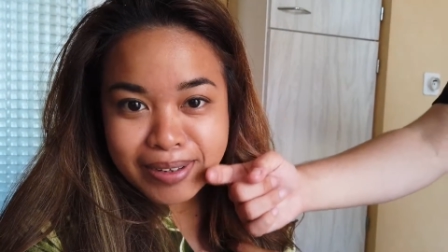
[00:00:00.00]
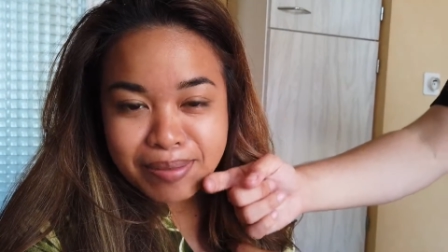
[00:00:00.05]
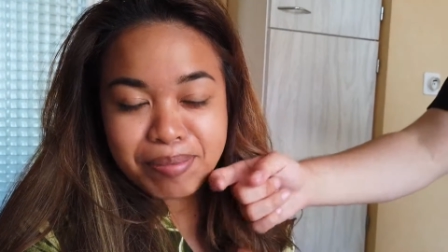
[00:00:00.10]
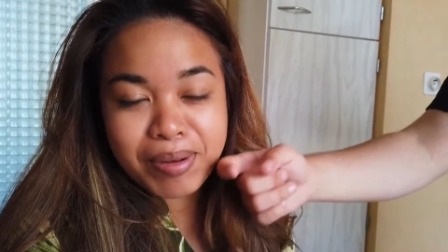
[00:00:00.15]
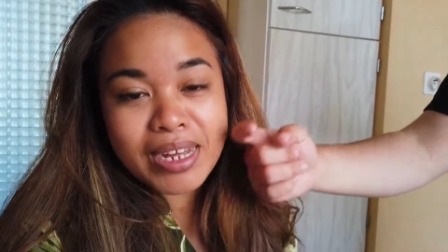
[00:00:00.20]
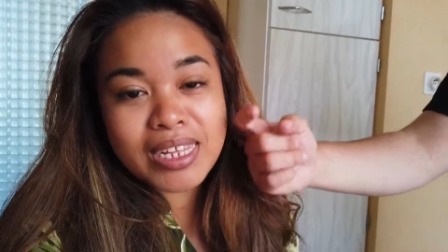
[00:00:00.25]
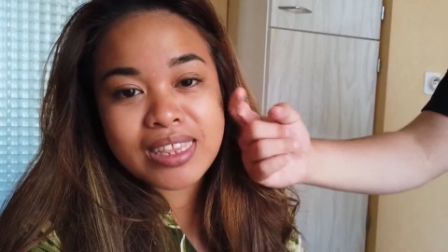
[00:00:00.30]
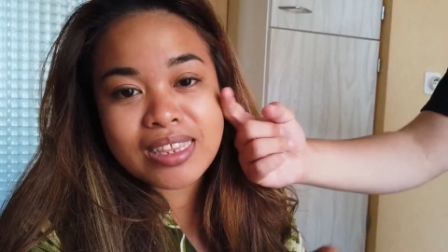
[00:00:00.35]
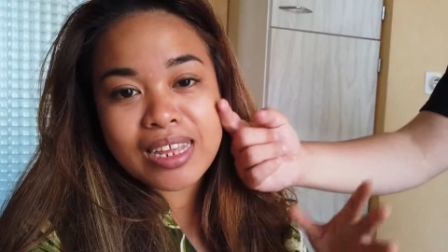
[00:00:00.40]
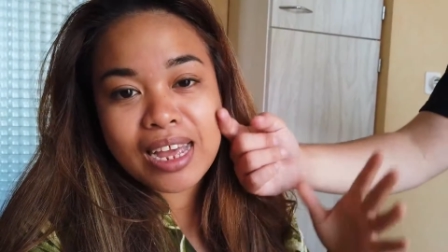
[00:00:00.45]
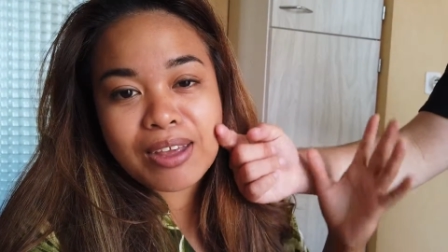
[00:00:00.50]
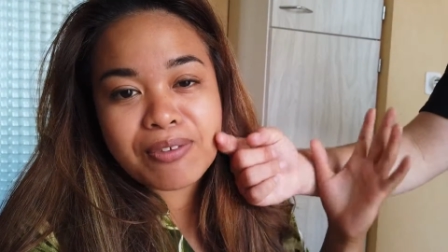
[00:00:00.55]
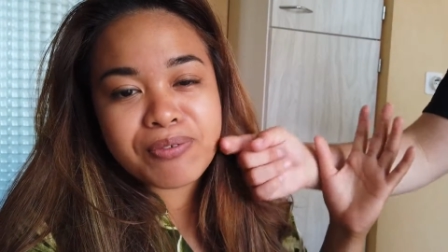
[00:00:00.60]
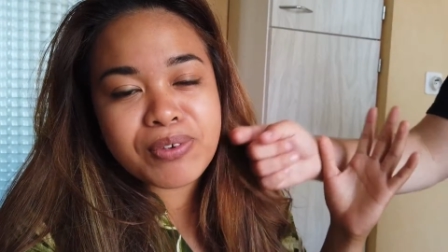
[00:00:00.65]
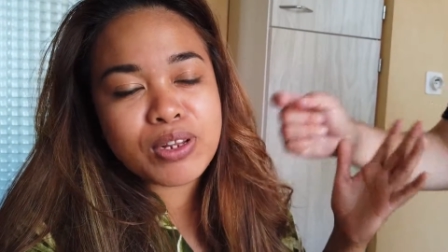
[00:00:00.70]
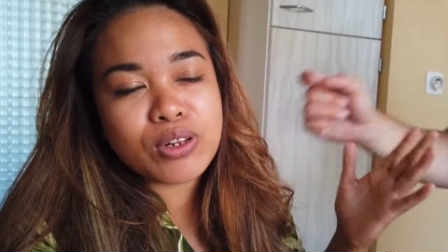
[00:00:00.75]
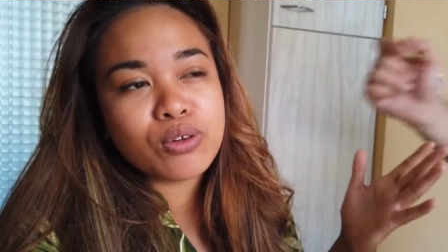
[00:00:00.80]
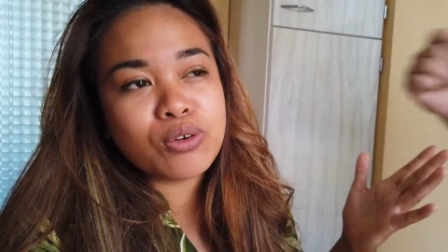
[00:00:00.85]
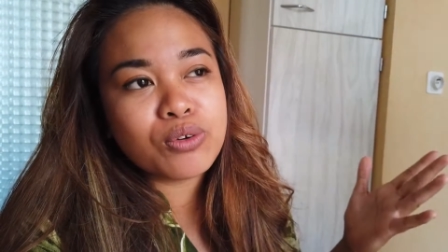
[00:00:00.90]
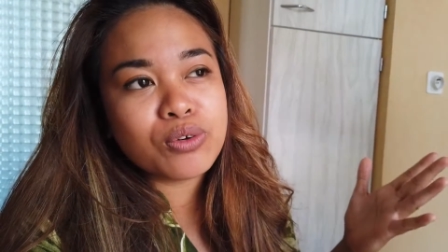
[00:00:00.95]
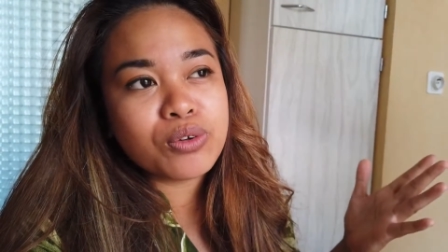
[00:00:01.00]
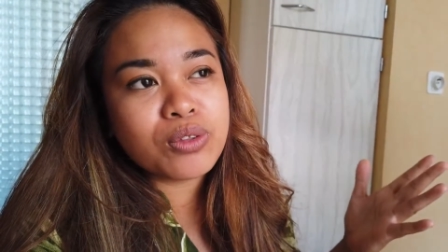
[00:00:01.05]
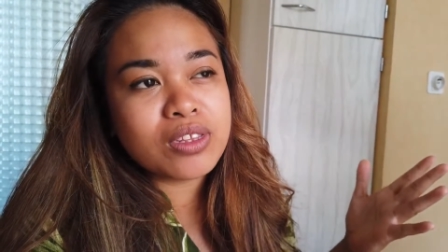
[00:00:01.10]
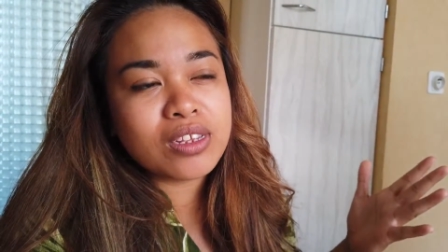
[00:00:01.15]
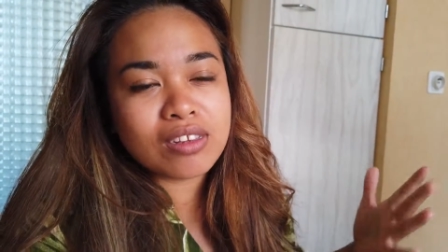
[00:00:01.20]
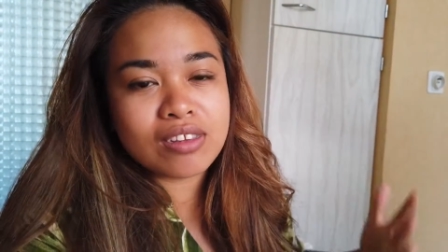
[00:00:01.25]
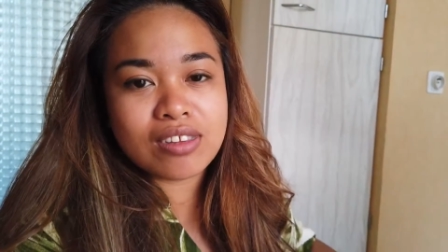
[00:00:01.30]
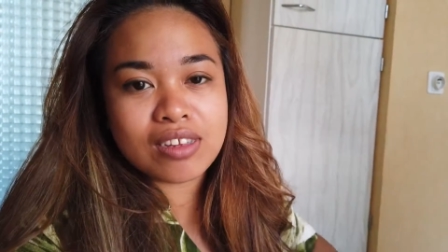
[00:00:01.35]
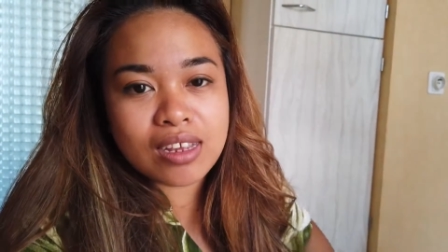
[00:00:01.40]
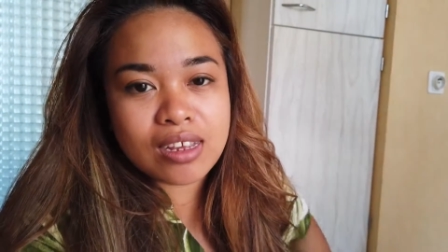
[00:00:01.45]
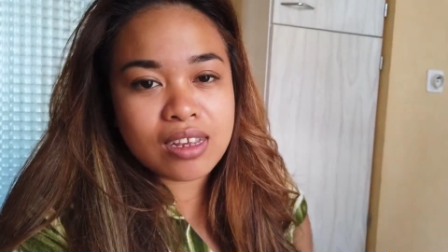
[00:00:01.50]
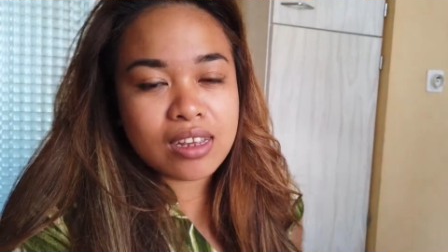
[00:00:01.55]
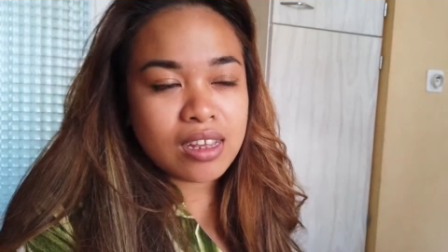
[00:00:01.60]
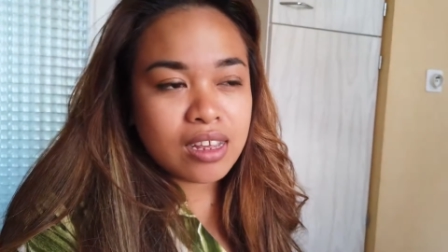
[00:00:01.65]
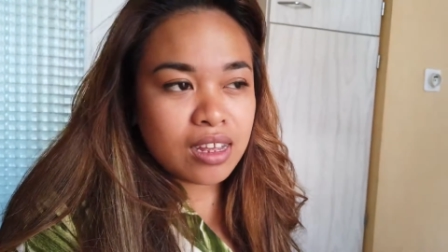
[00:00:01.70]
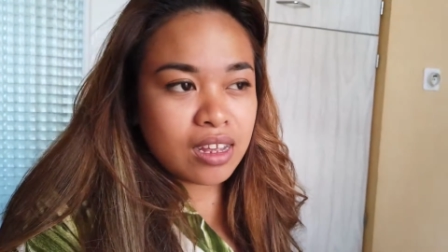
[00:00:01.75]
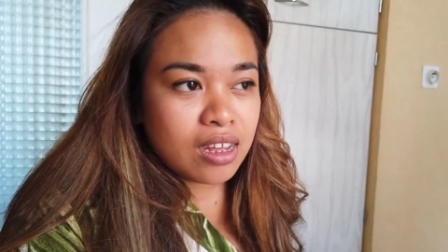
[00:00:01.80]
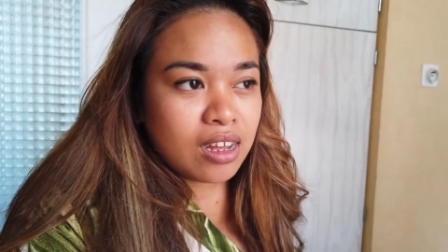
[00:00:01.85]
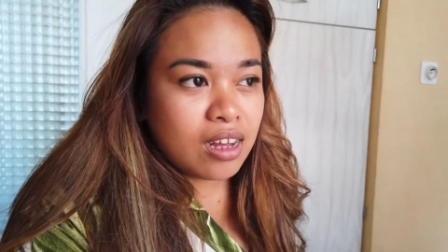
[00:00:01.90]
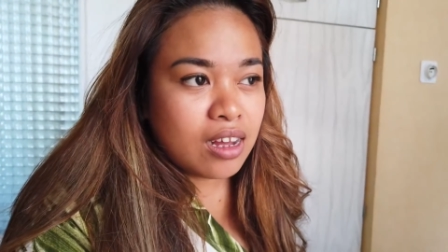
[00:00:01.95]
But I feel good kasi
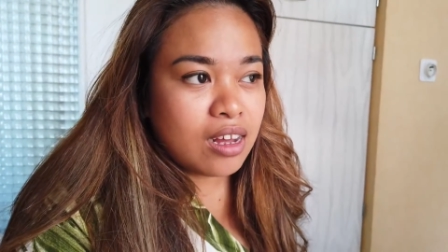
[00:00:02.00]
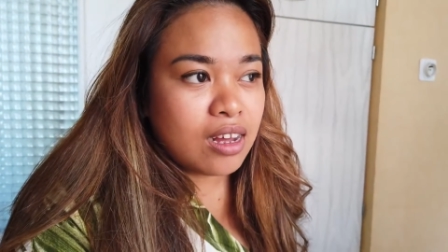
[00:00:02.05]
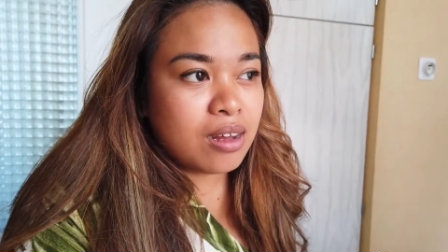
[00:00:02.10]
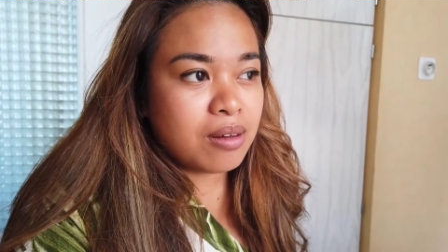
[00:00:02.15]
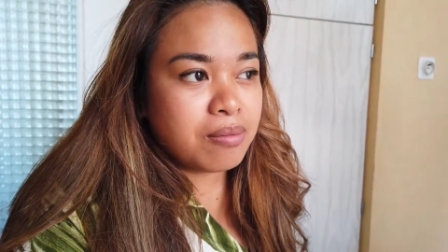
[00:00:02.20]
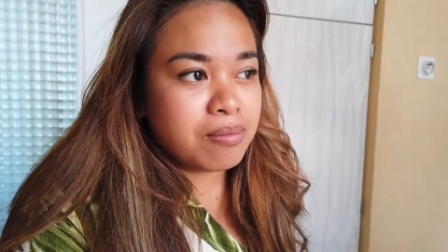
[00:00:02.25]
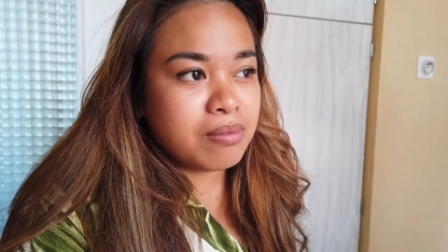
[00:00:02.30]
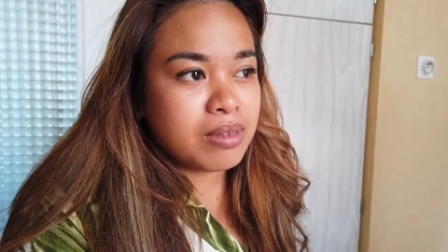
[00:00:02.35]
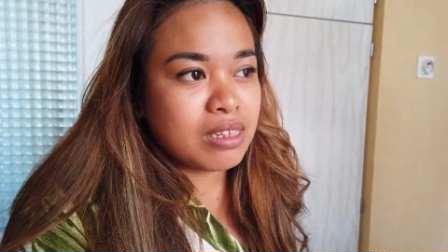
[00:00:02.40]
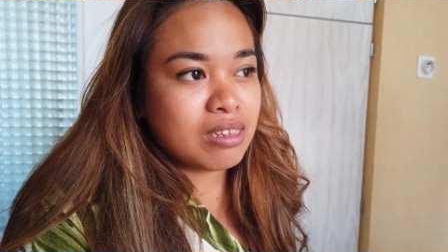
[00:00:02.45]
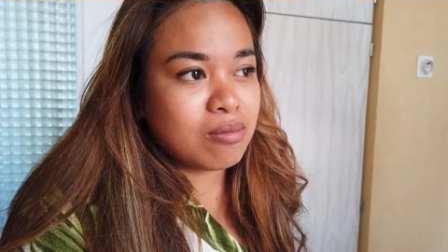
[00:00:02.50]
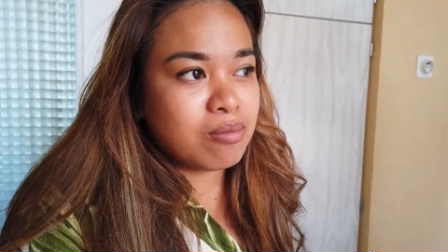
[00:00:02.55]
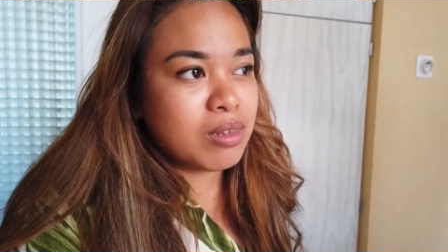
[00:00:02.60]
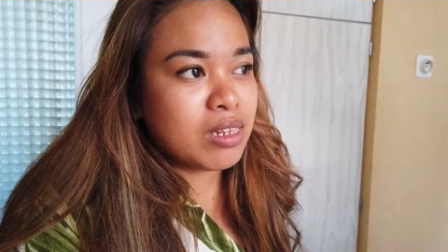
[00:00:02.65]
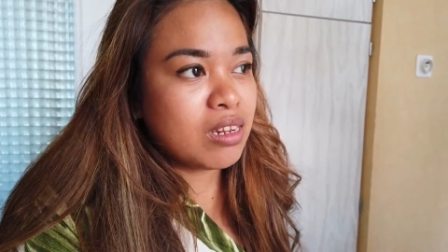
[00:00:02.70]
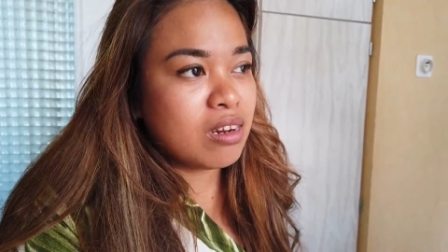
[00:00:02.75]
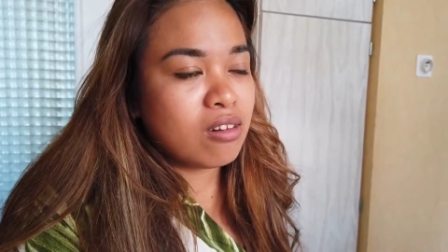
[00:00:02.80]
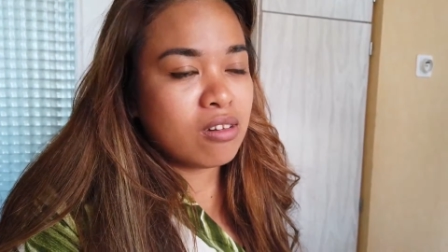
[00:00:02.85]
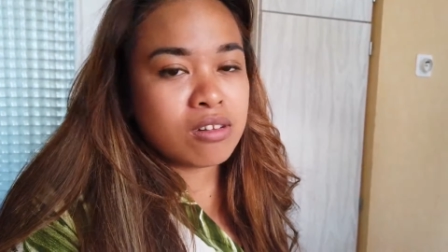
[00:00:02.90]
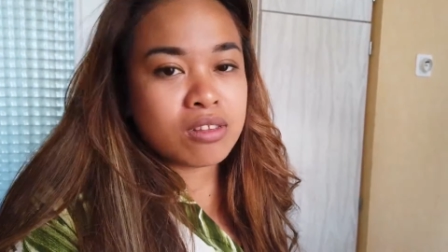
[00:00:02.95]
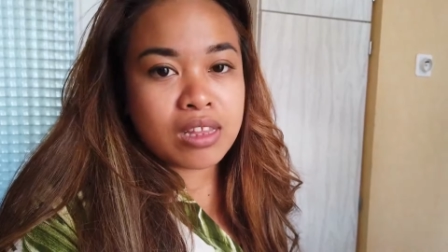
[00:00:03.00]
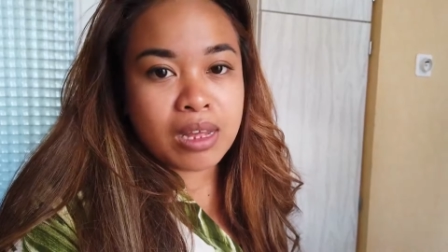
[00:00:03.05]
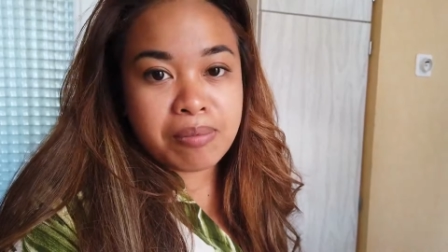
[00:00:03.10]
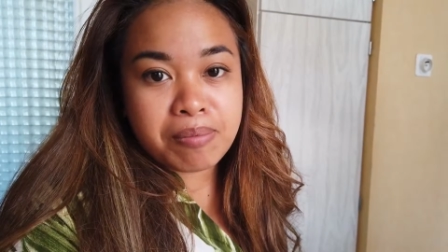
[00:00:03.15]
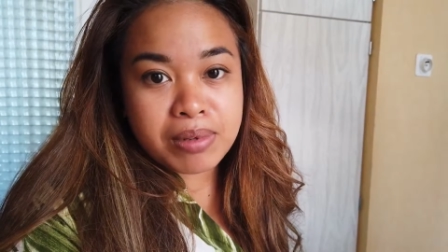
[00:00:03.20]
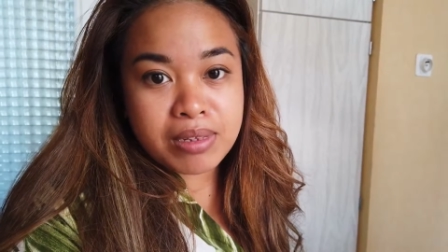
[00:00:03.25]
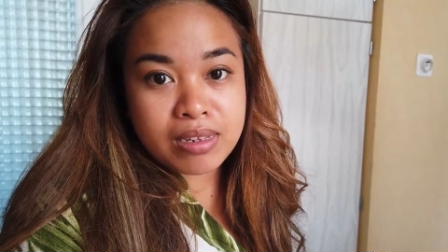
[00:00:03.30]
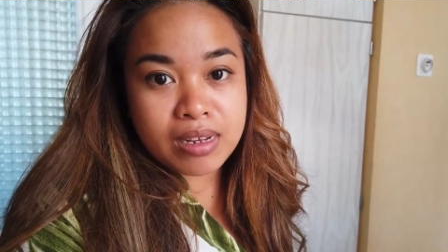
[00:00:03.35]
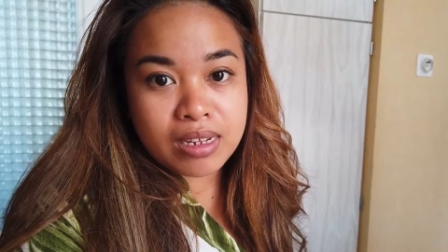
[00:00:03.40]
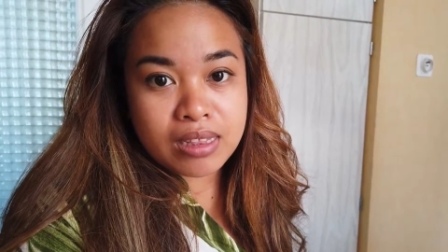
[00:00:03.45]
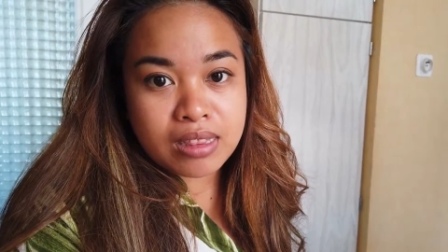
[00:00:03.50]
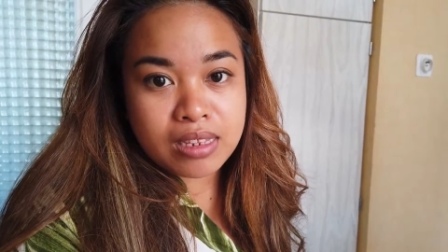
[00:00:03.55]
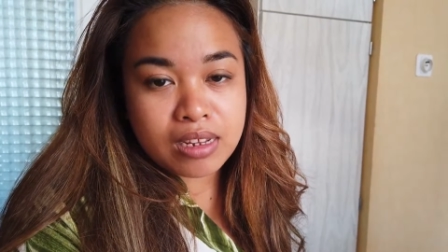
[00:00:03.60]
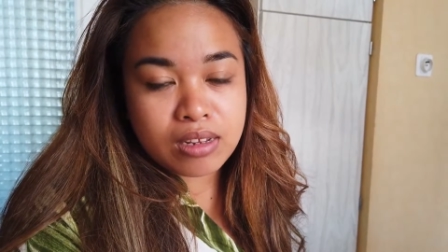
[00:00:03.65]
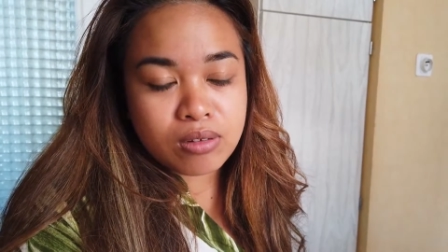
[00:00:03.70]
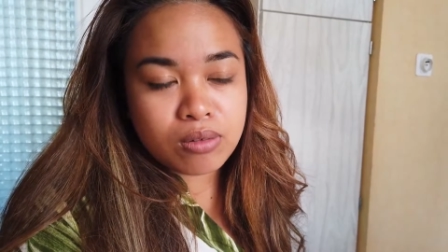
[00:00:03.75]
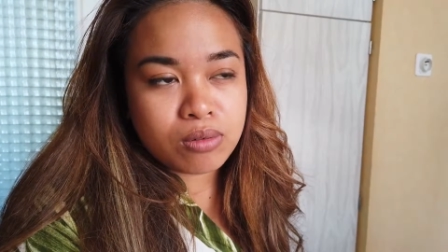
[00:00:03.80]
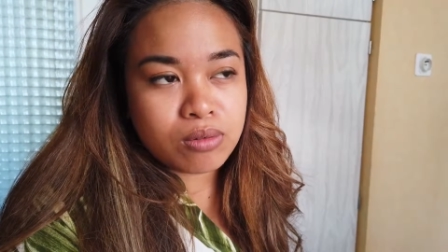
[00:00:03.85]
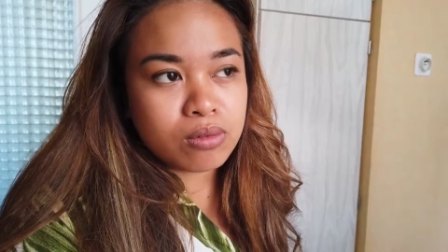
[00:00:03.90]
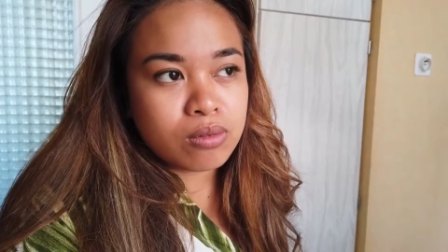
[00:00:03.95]
it's been a long time masakit na
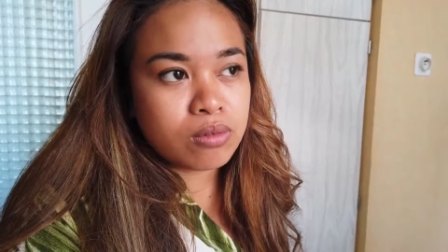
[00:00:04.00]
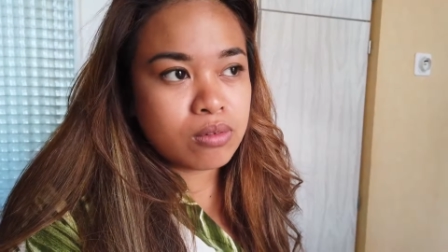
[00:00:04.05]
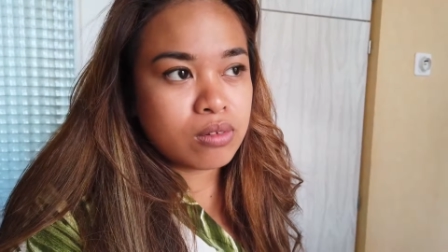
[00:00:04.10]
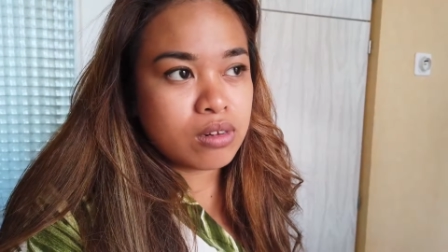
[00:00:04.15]
yung